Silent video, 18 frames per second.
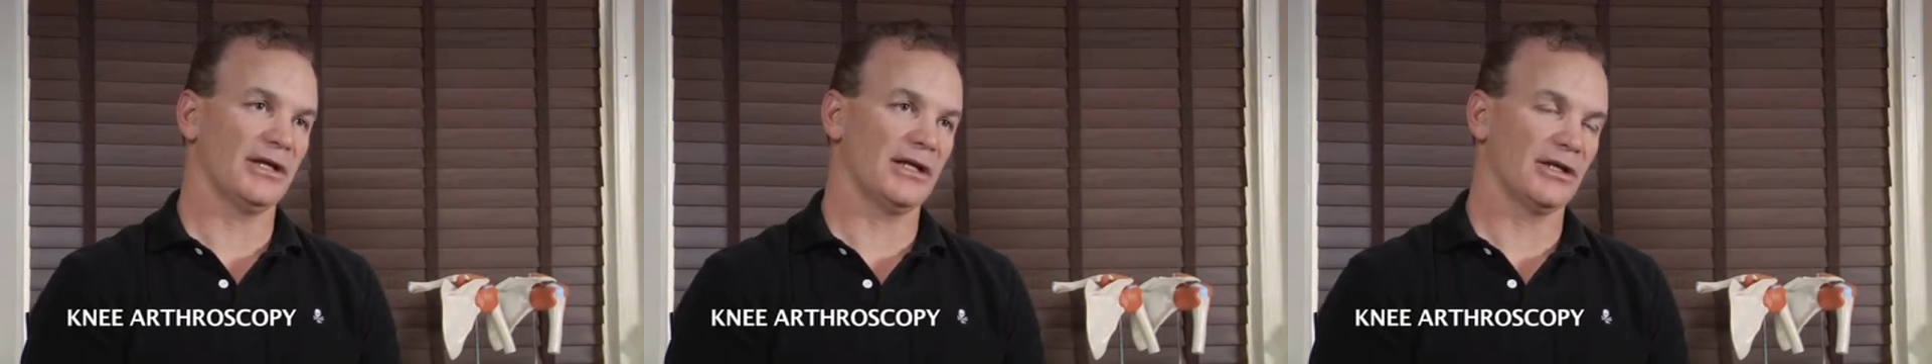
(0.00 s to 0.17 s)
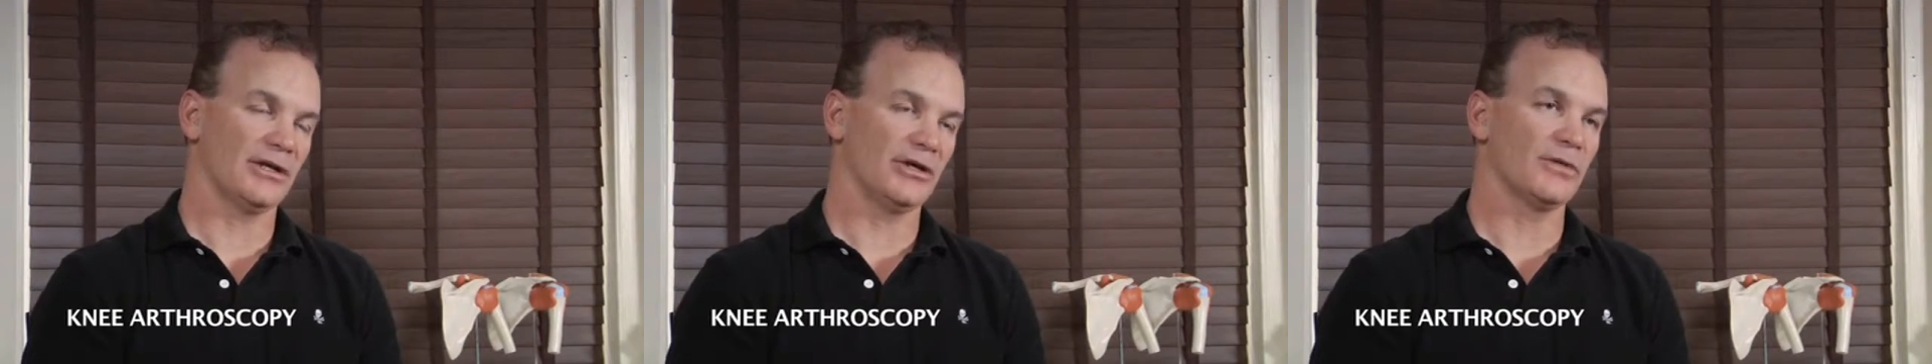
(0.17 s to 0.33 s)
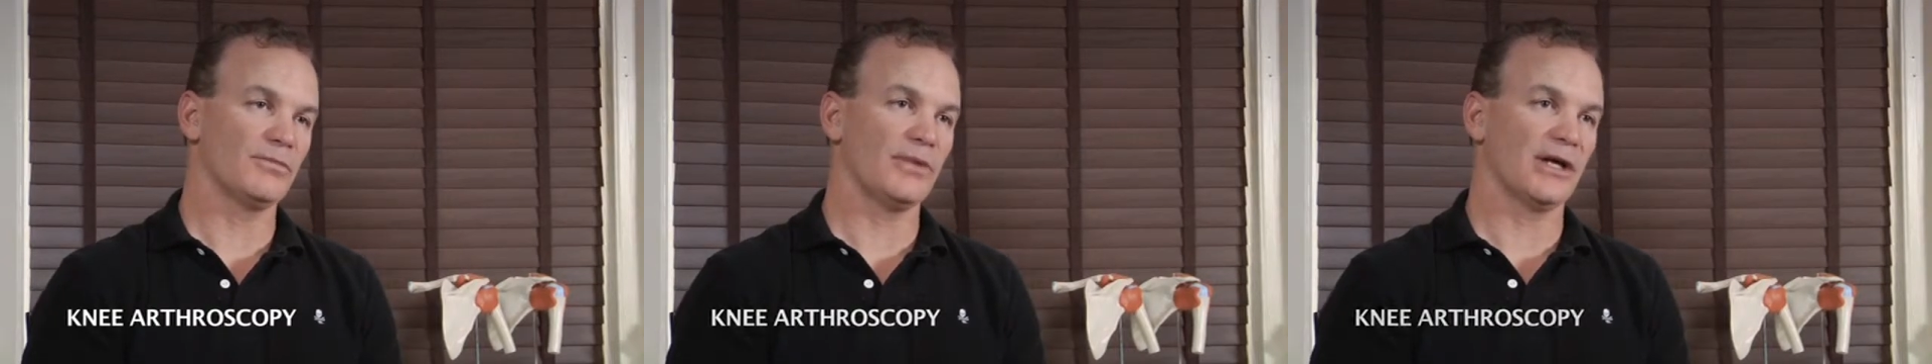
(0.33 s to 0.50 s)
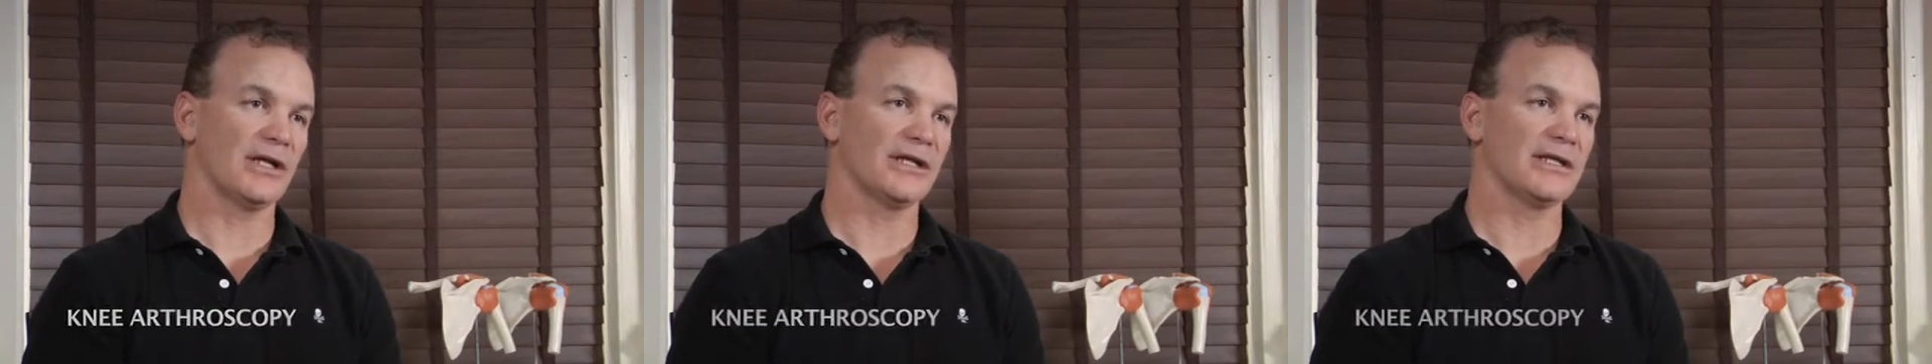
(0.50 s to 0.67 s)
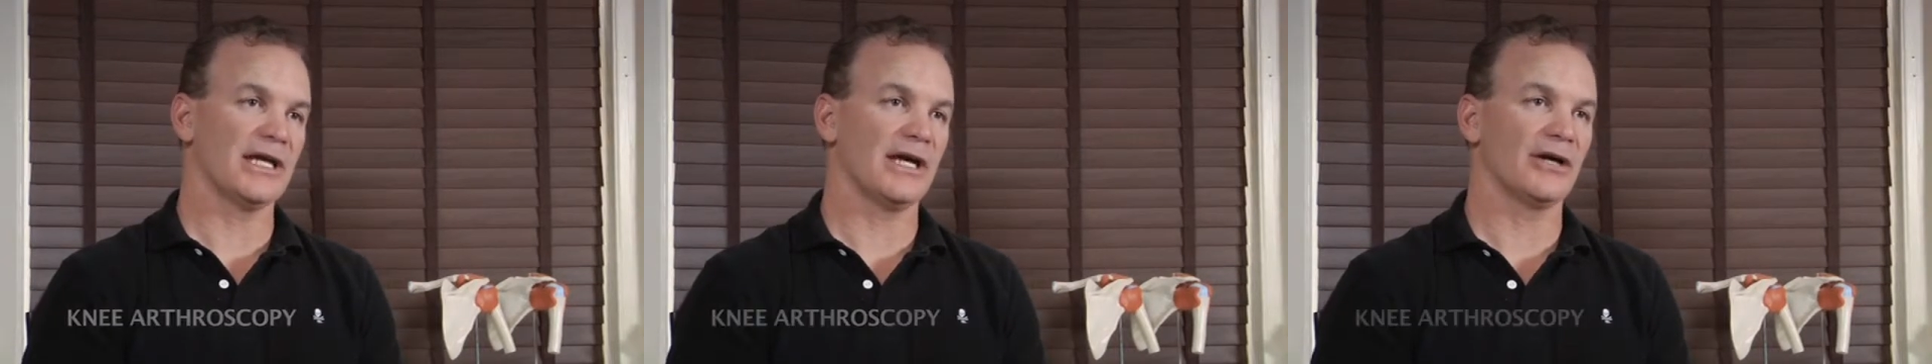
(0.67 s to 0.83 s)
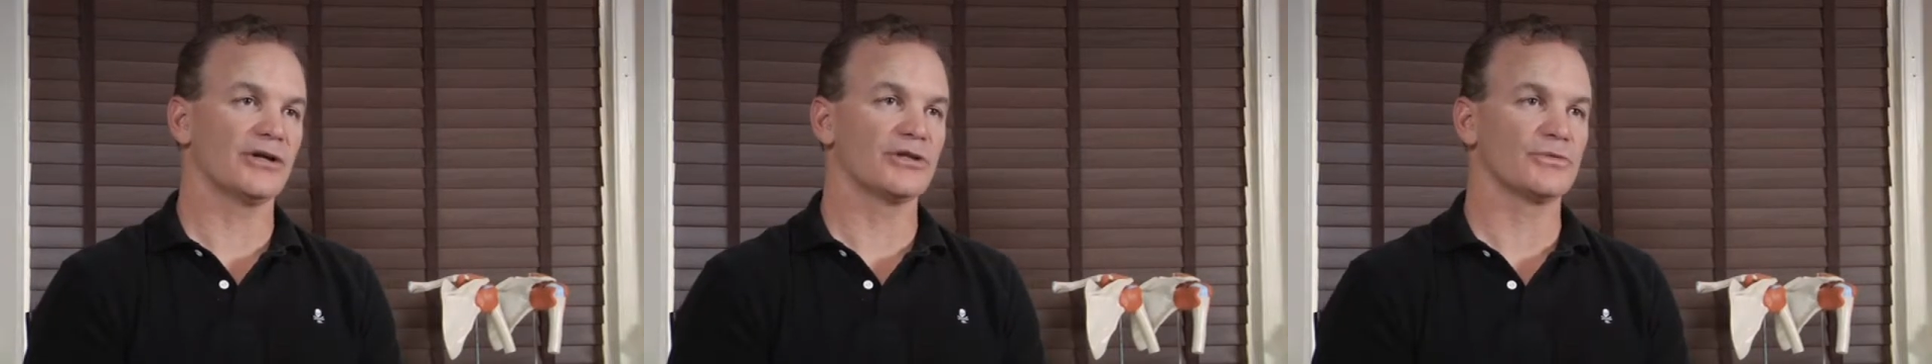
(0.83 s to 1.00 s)
and I couldn't bend
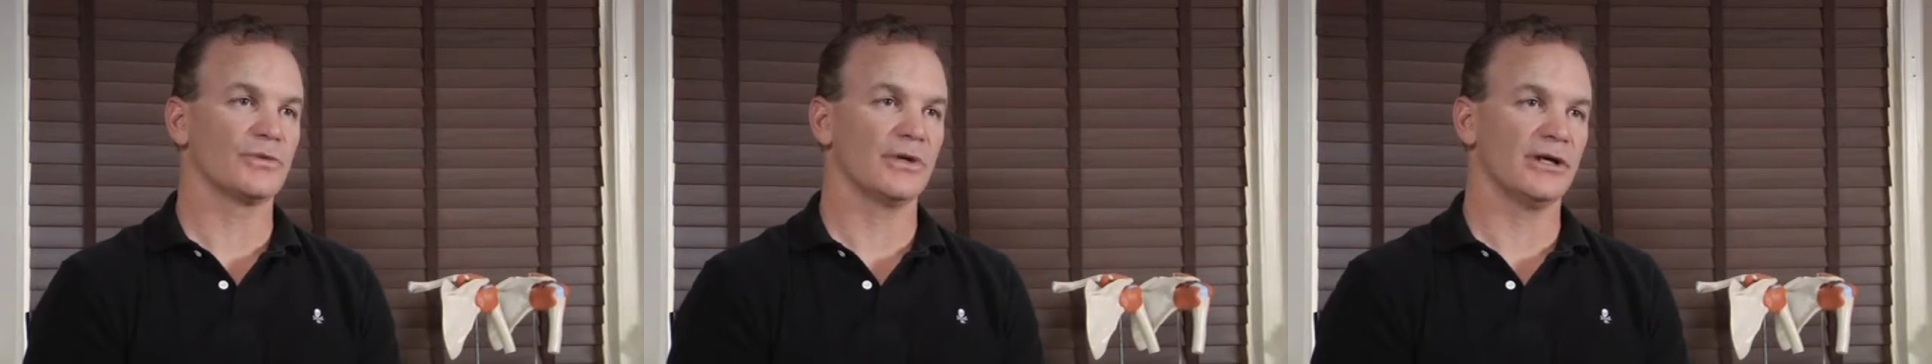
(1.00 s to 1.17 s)
down as